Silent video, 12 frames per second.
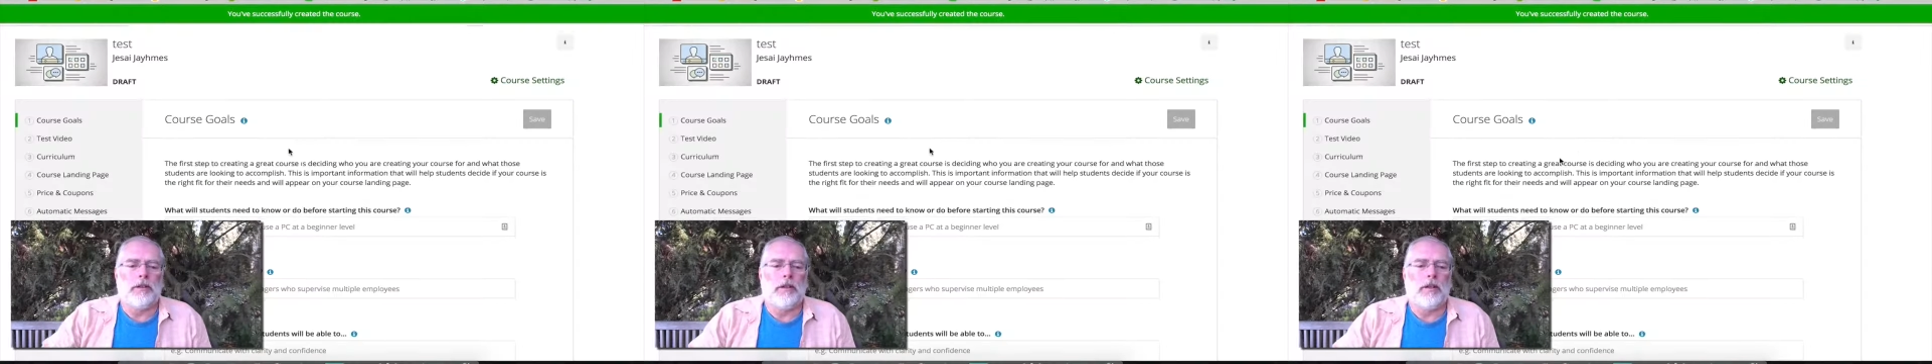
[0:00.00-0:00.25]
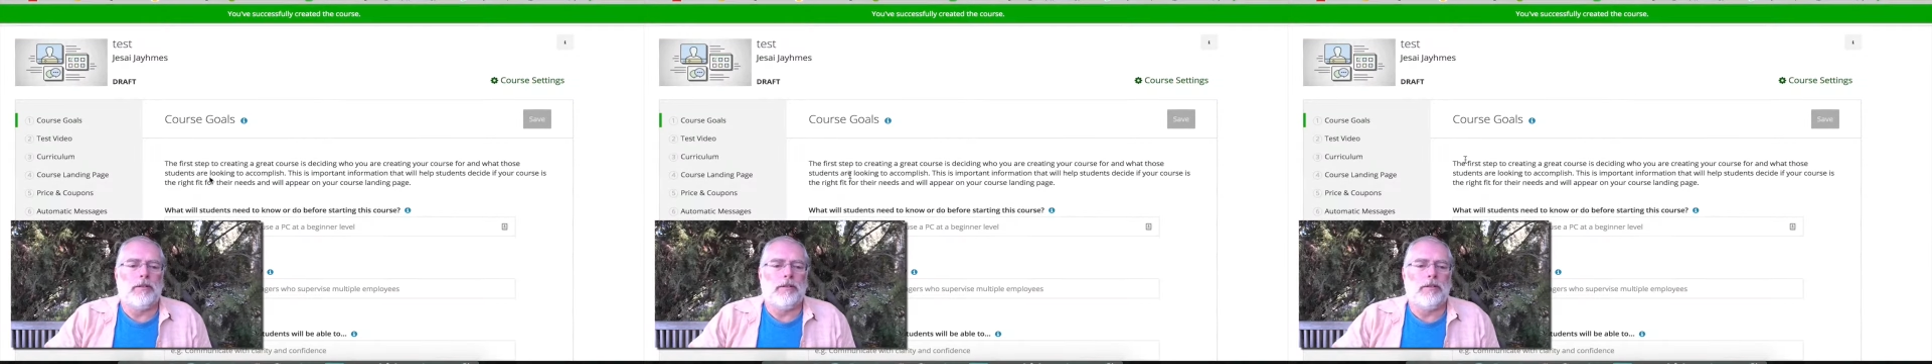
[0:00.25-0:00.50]

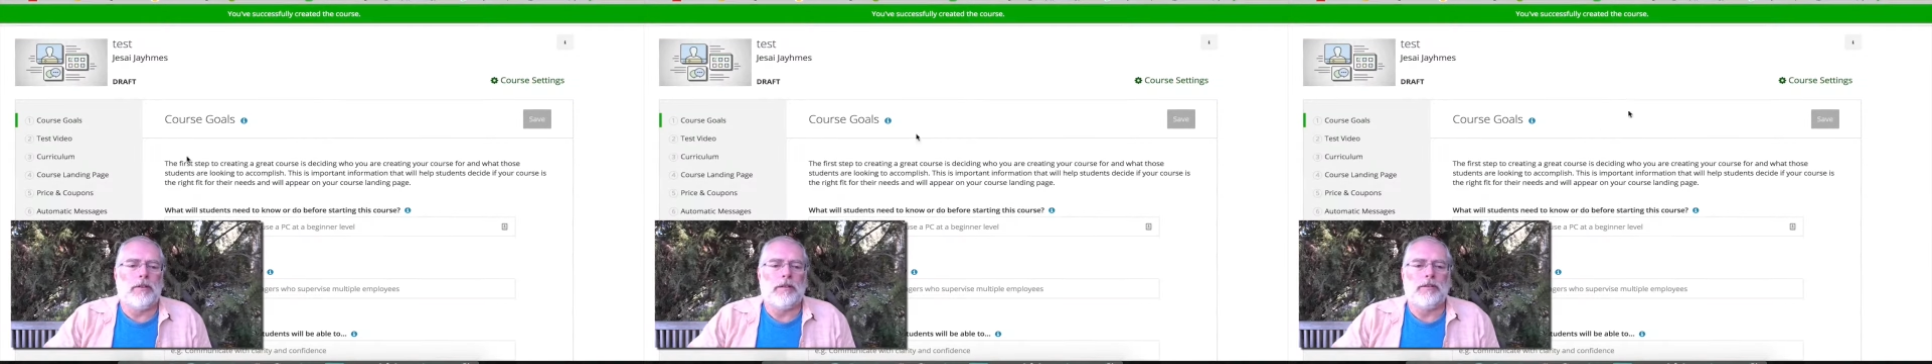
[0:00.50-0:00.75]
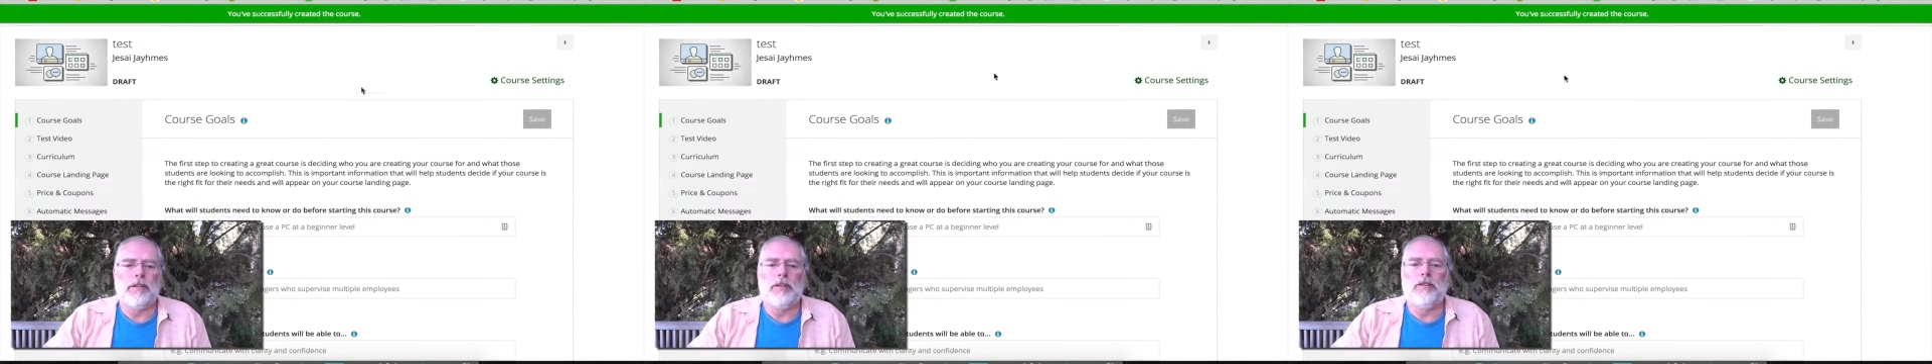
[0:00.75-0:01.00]
tells you stuff,
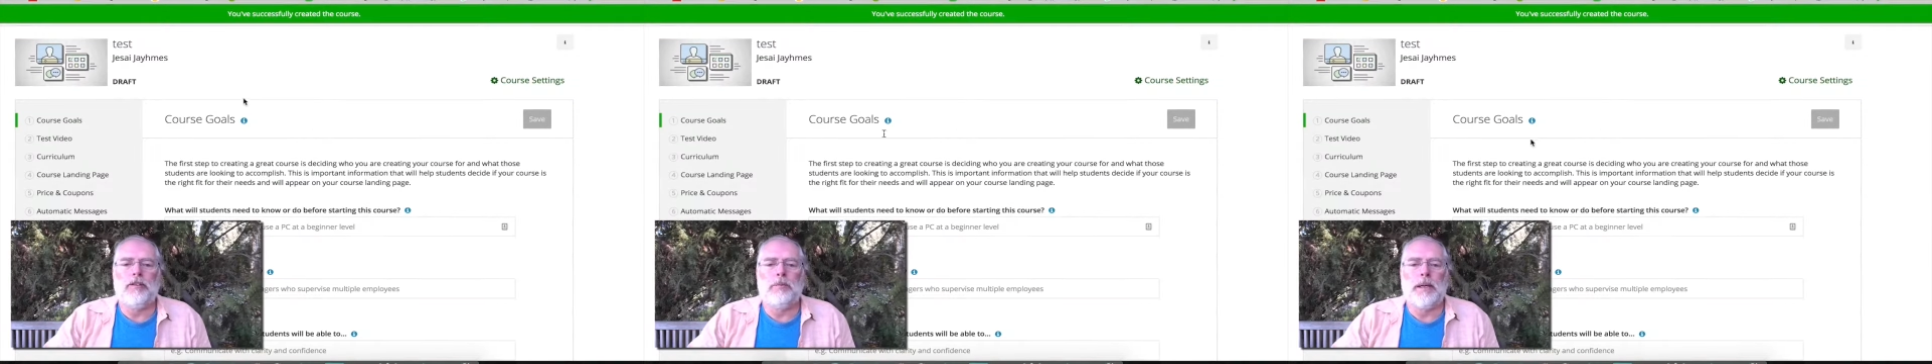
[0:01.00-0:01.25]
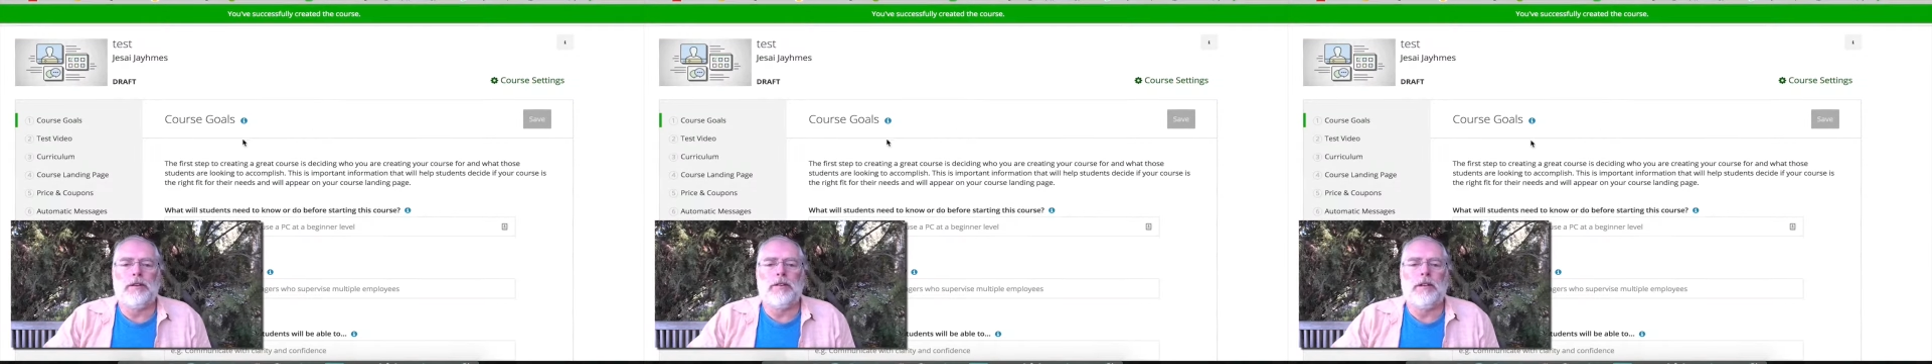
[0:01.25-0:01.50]
and this is
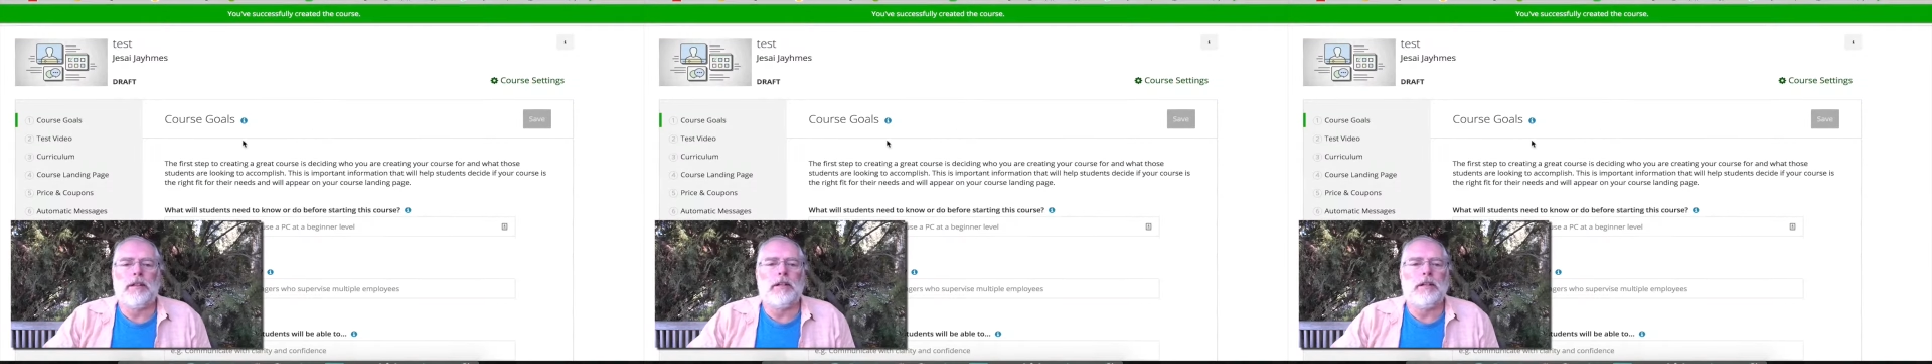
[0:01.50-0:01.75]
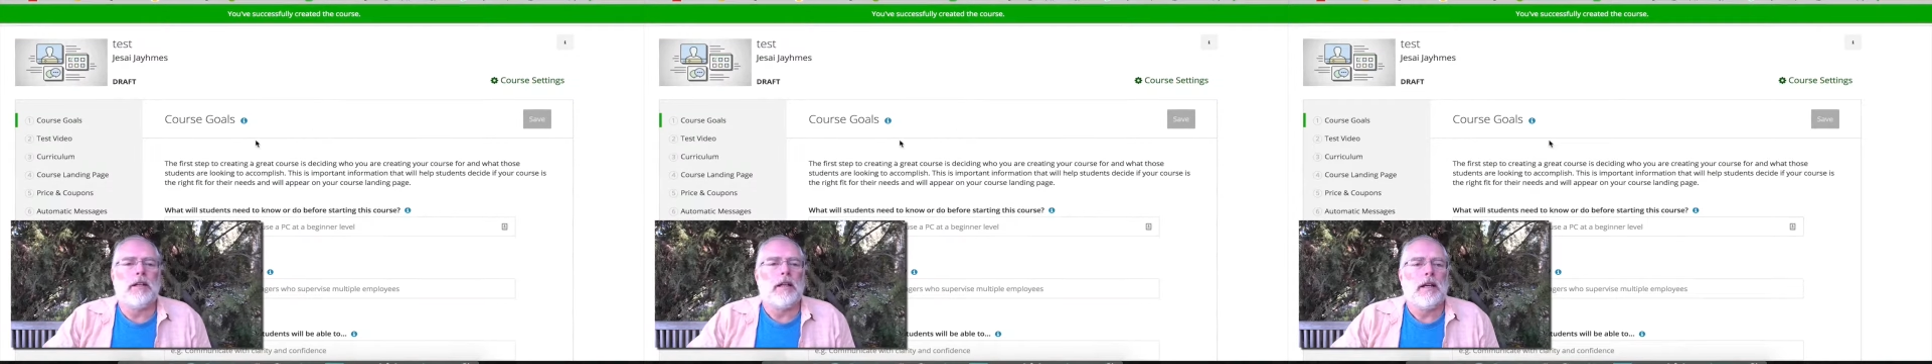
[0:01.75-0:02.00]

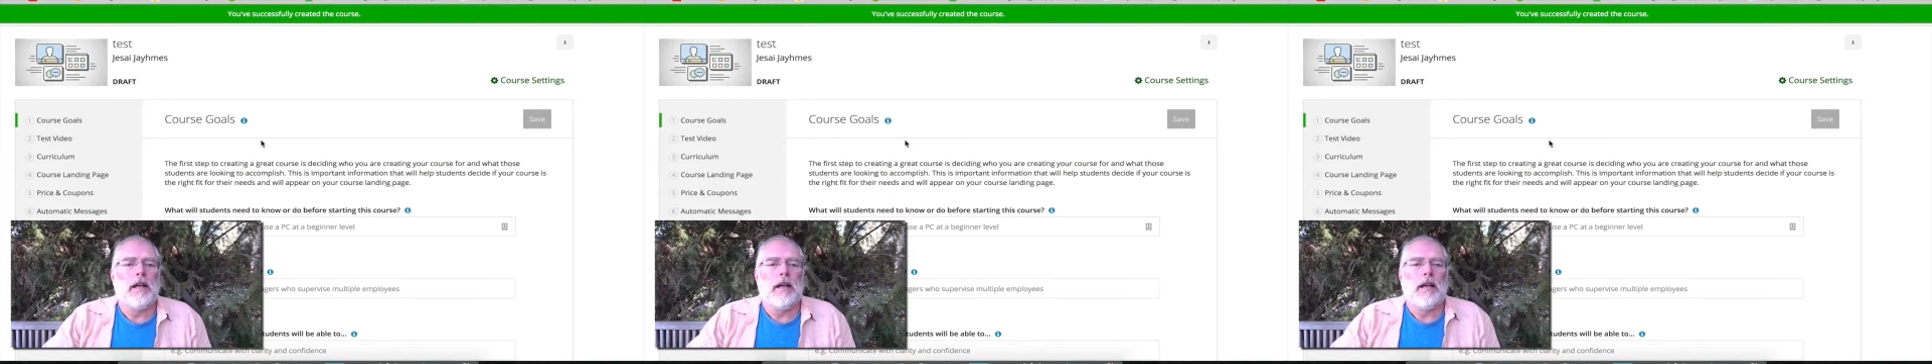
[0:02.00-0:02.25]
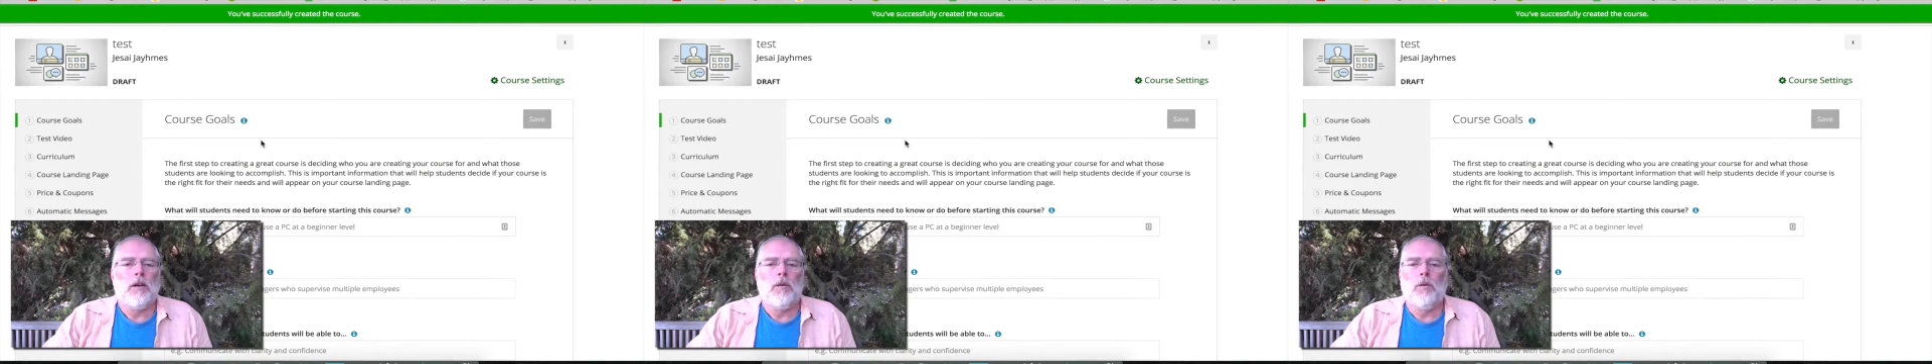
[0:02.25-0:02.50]
basically
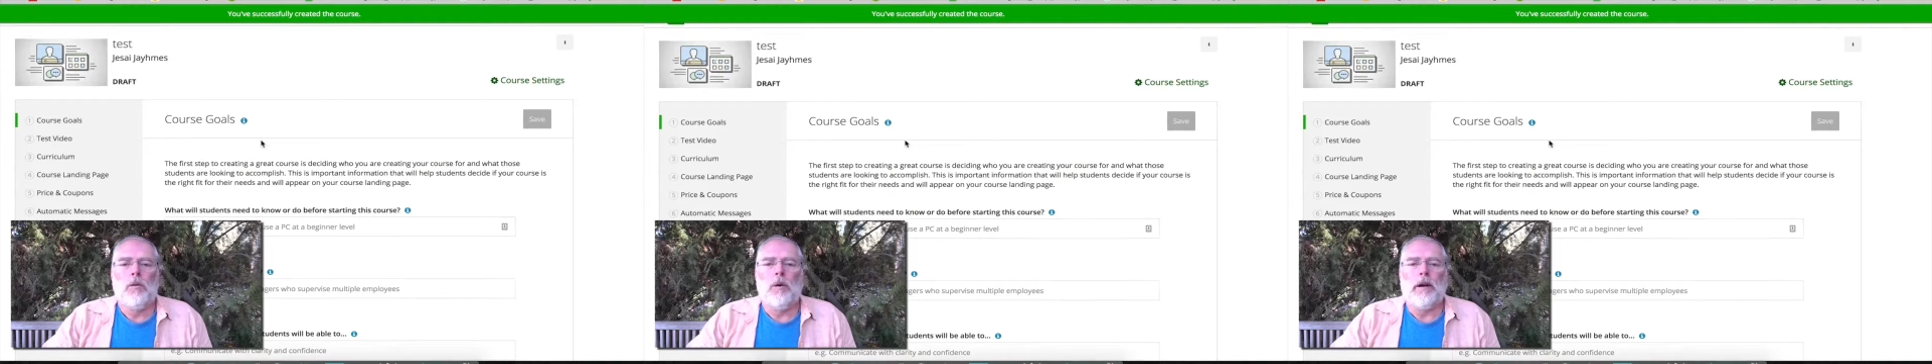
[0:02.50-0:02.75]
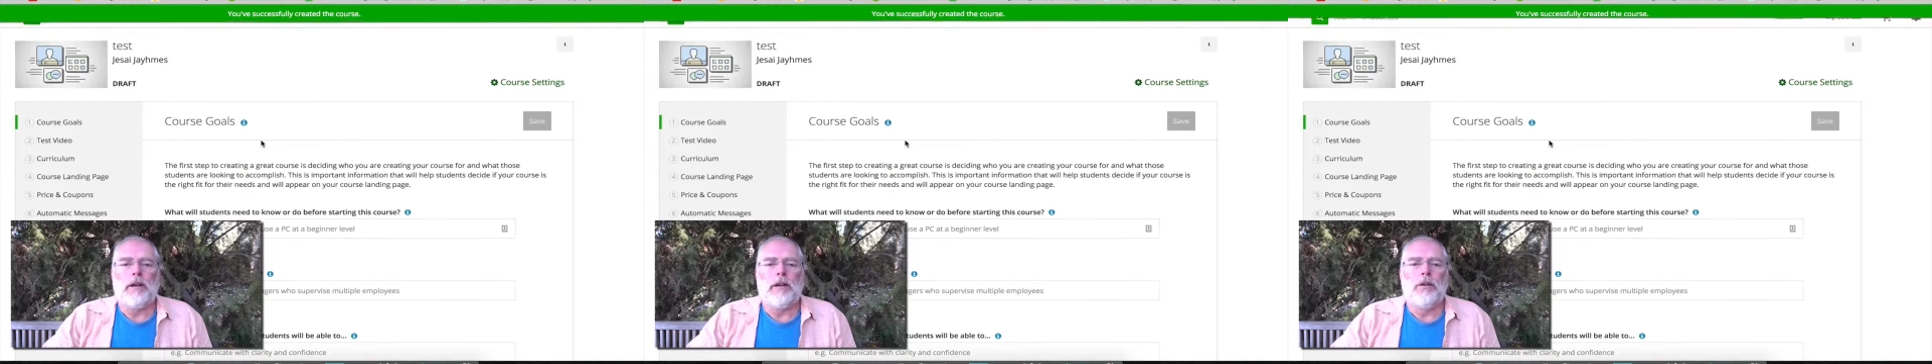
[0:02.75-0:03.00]

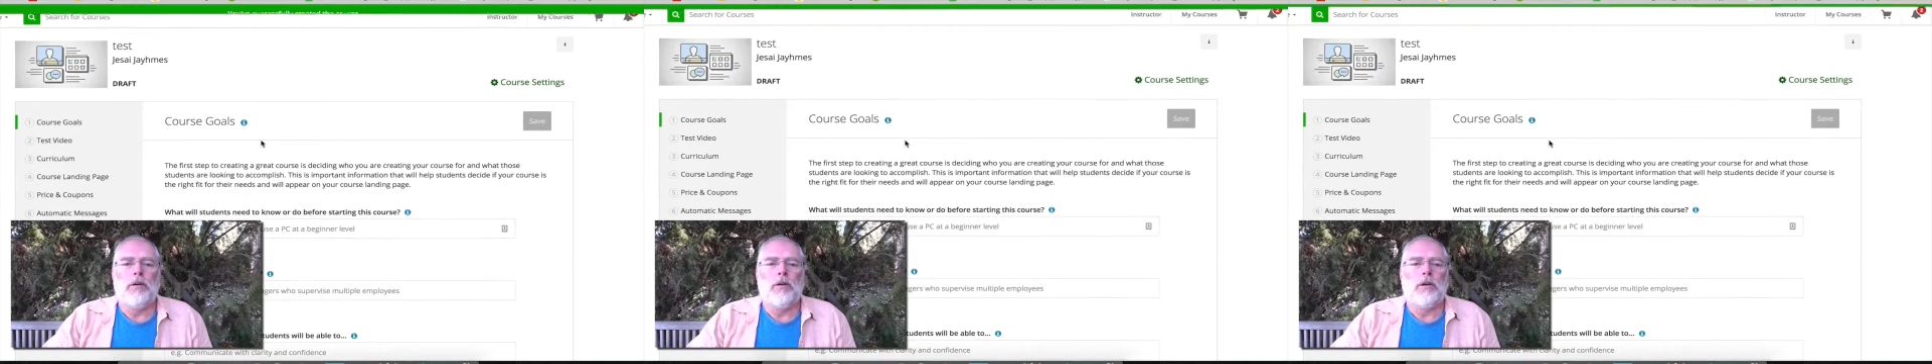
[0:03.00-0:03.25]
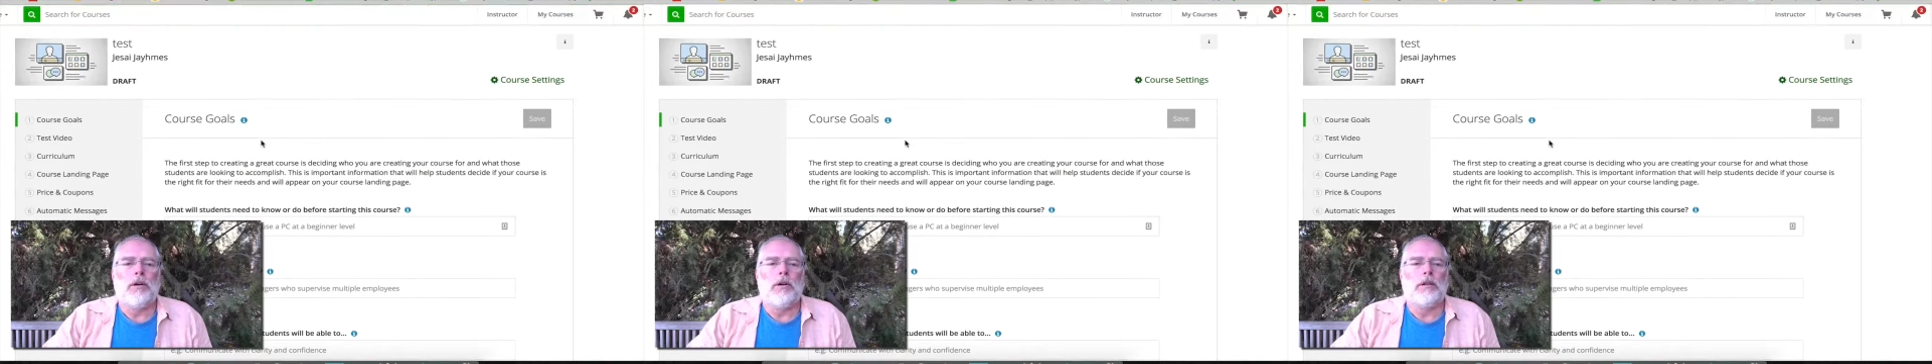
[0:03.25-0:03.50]
what
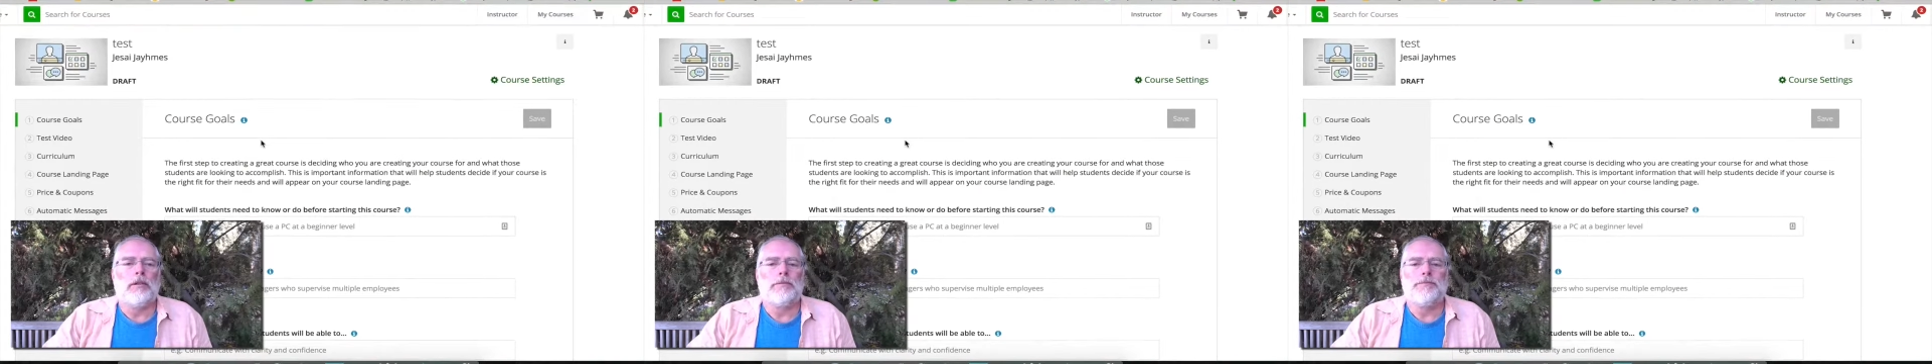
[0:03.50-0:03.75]
your